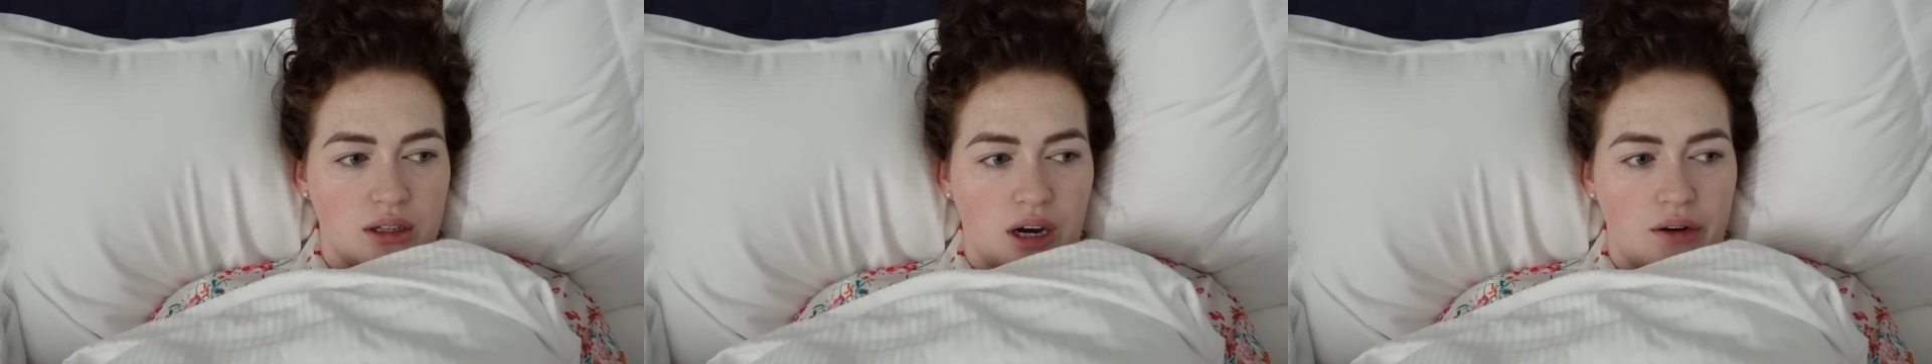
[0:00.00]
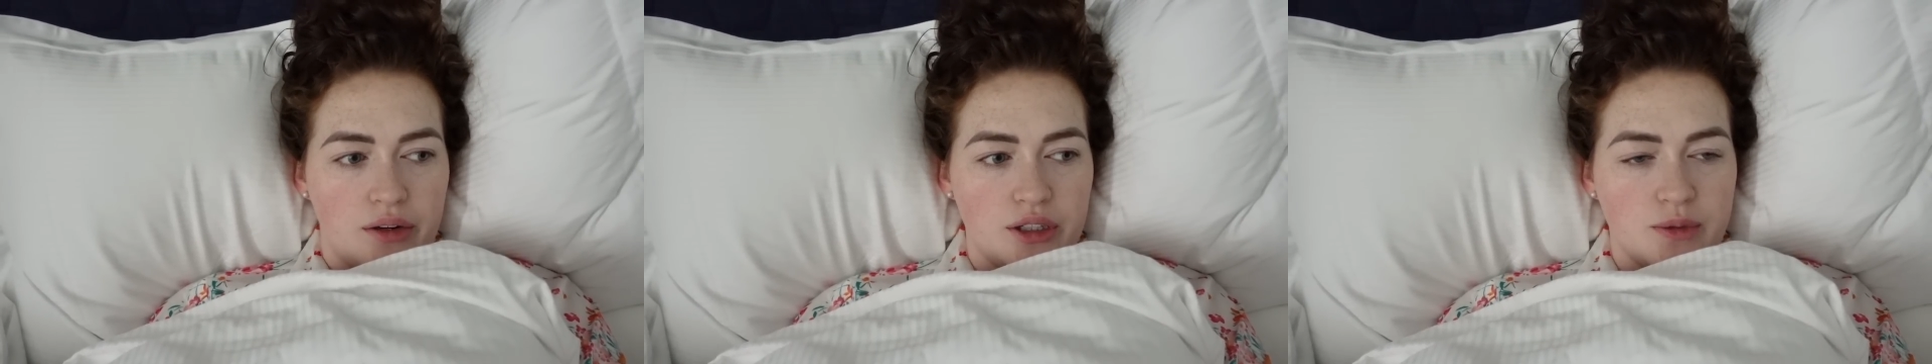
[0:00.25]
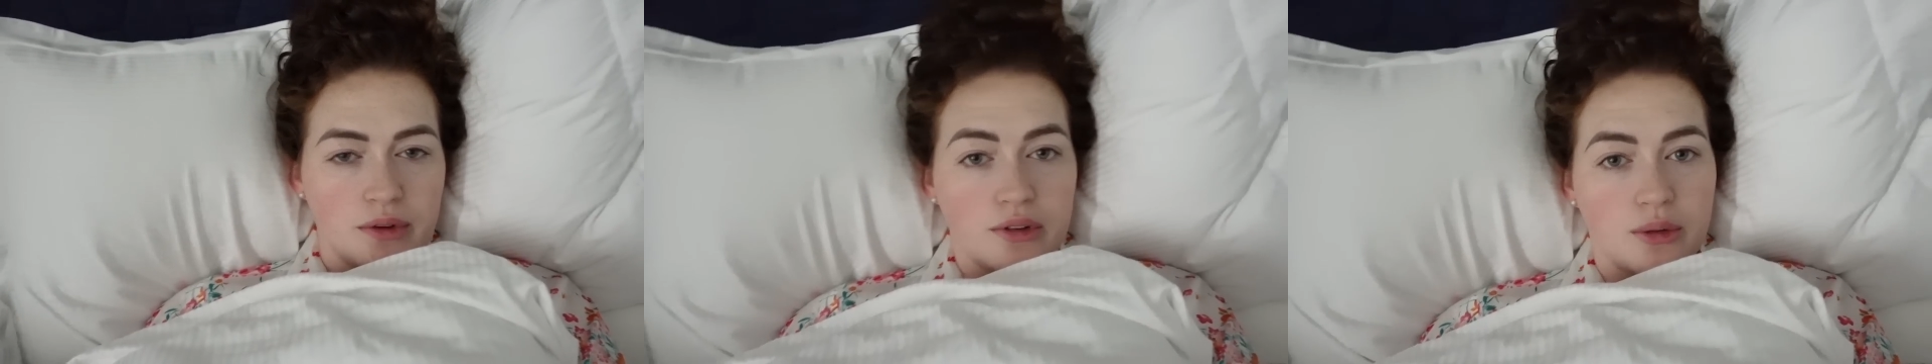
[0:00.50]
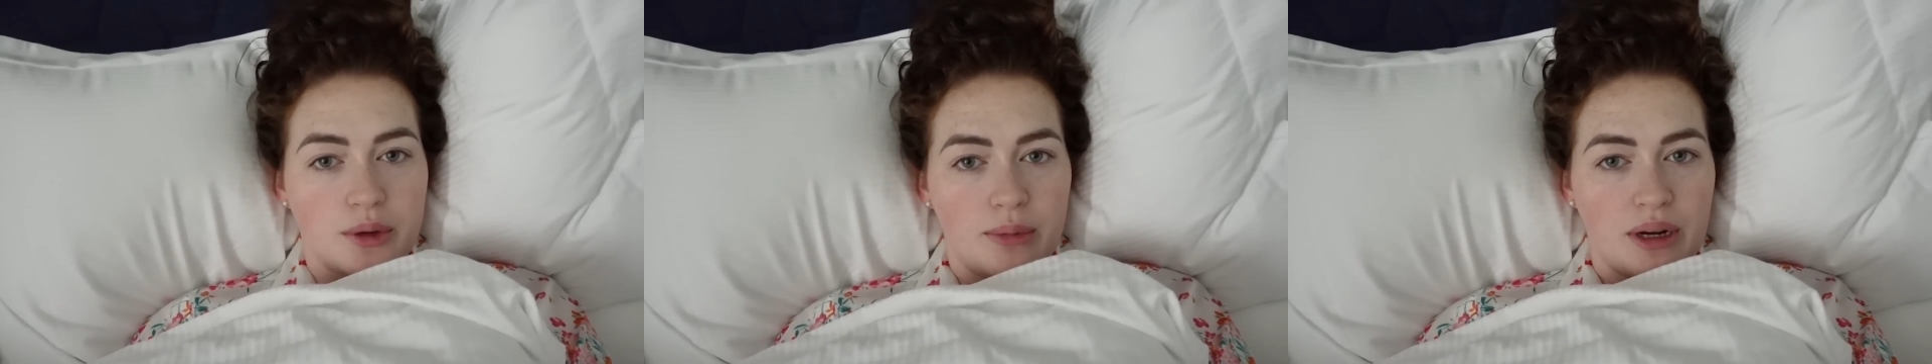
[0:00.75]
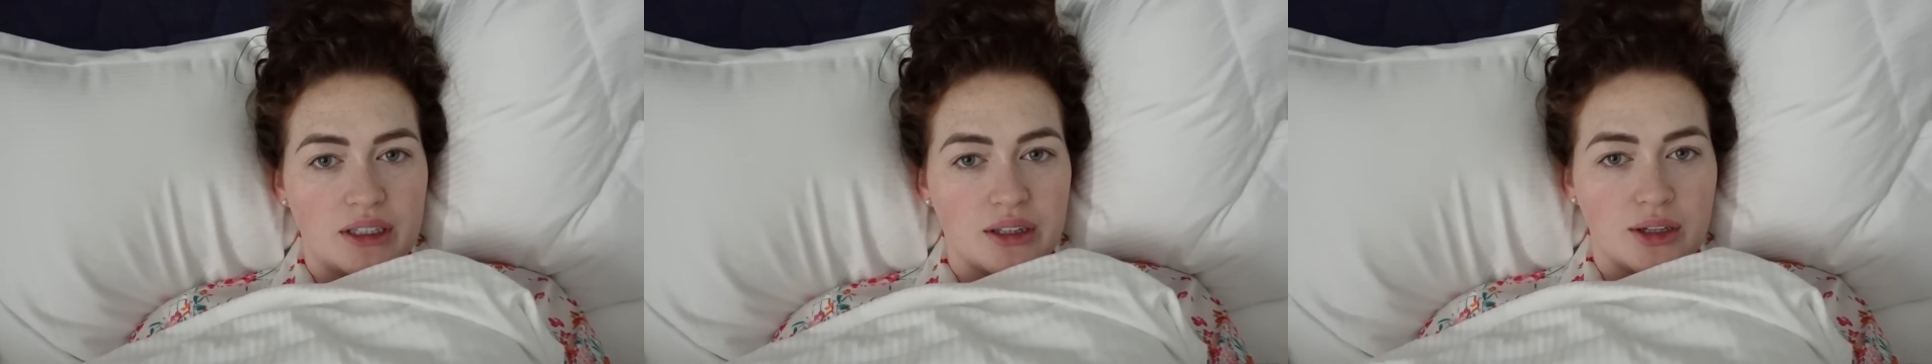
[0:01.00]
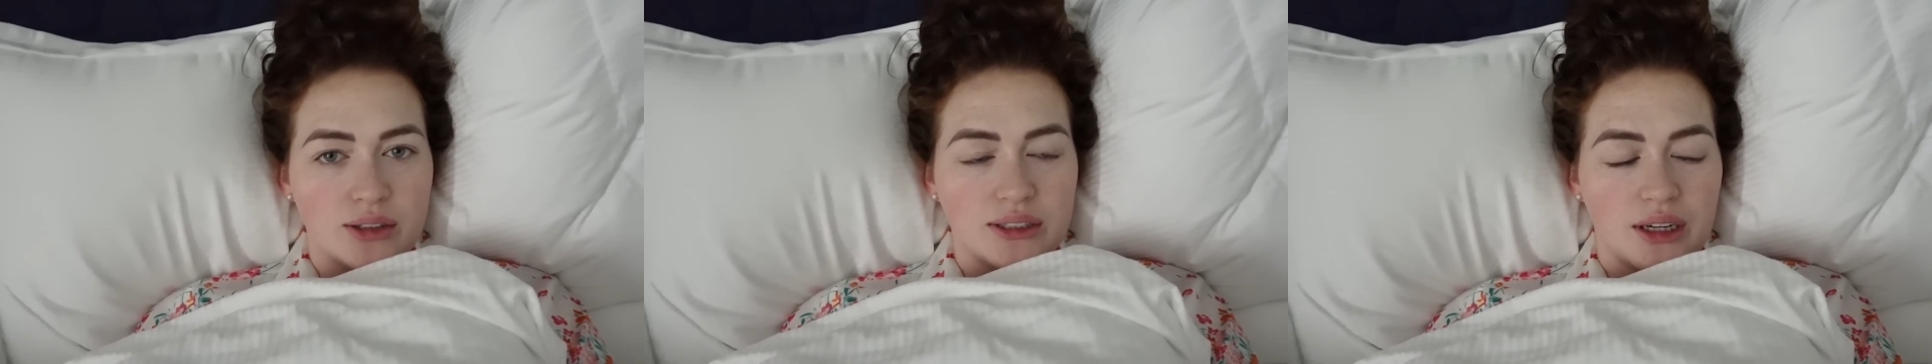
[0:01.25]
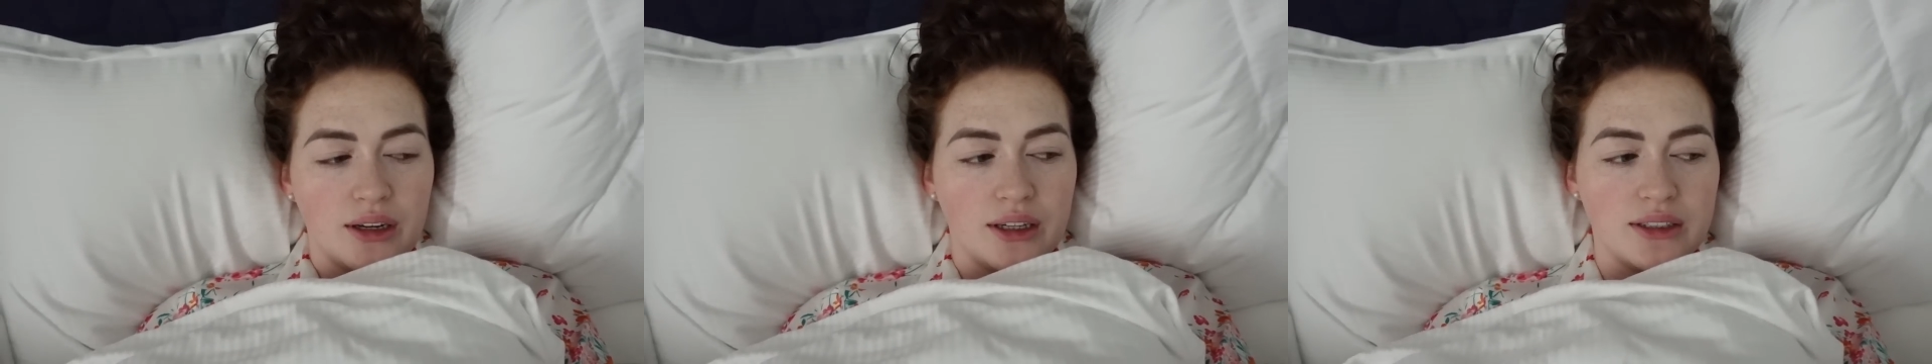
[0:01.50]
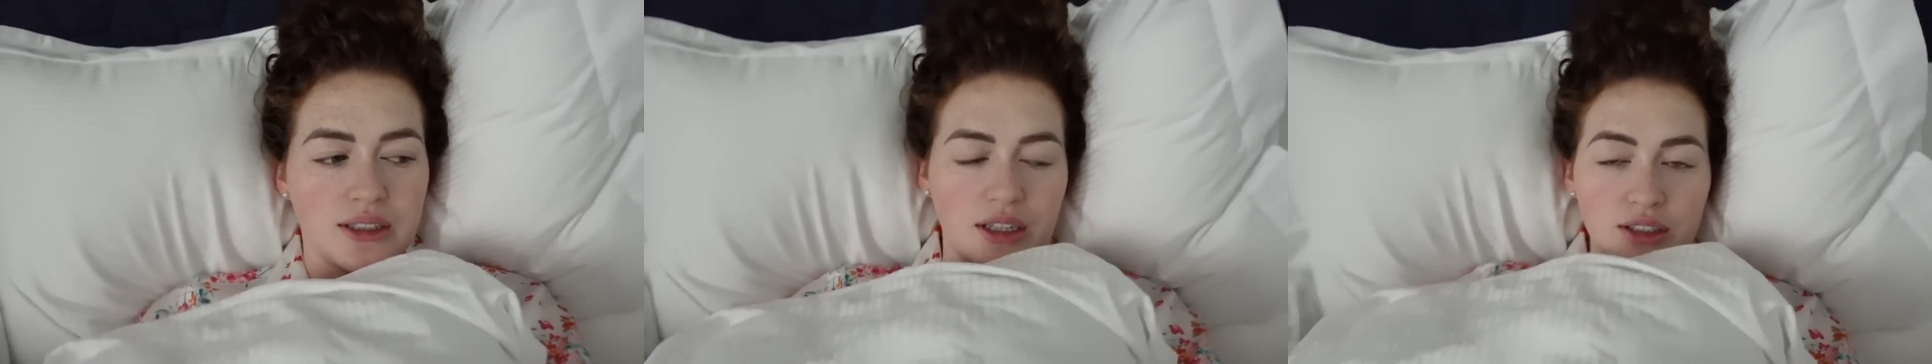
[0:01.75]
garage before we got back to the hotel
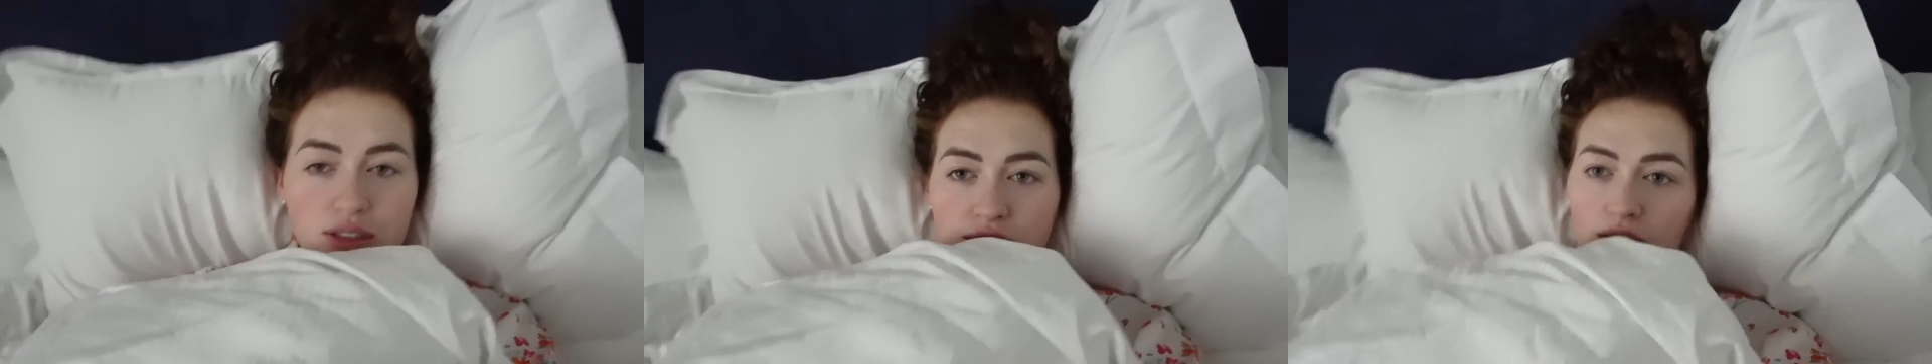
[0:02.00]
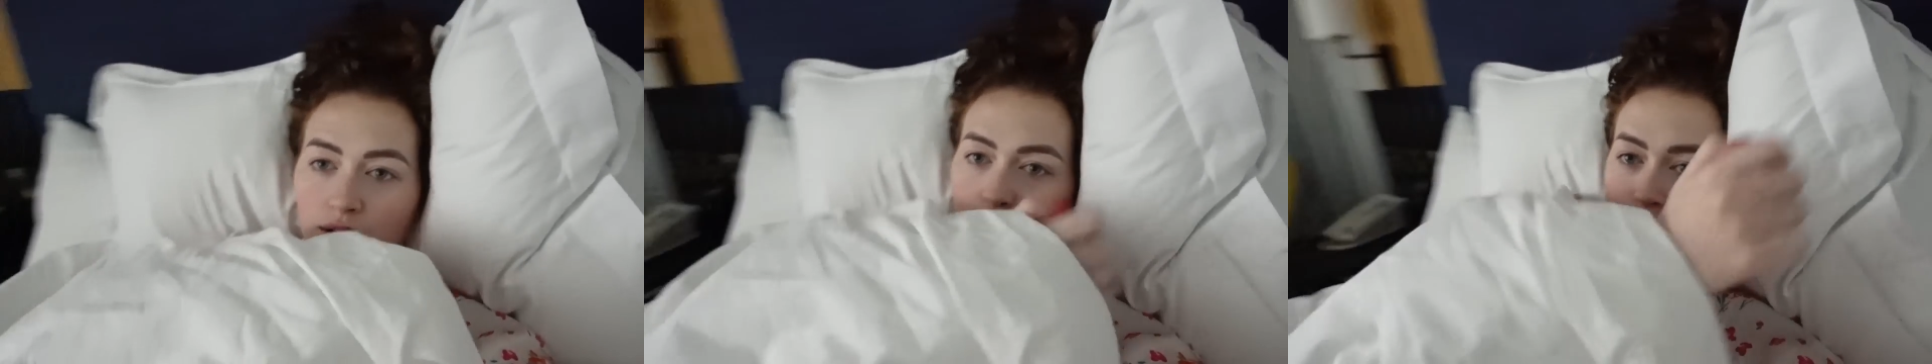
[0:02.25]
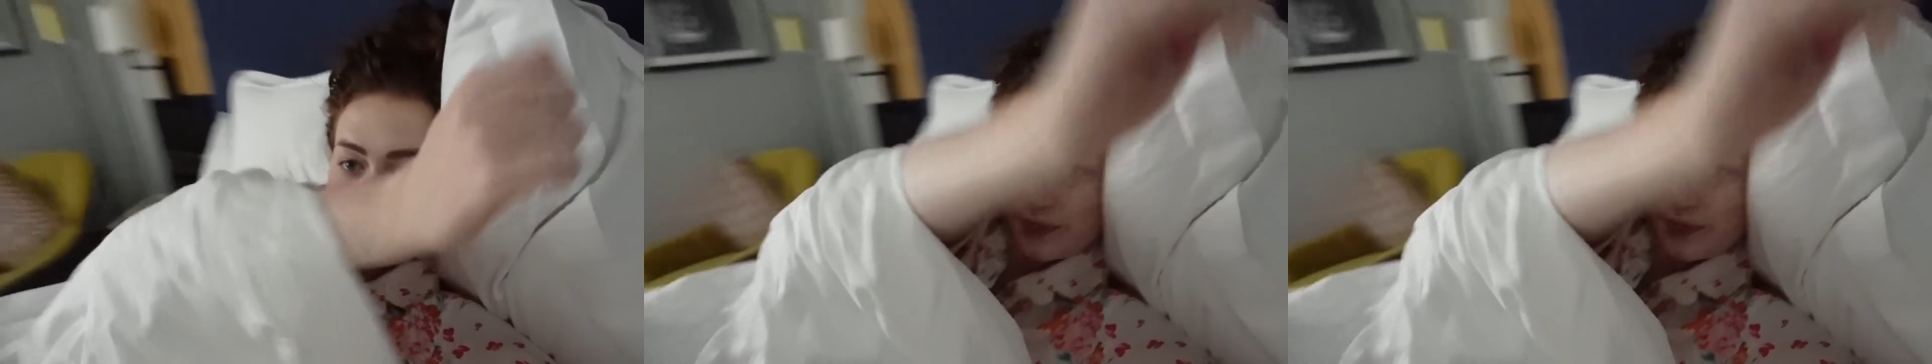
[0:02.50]
yesterday. So,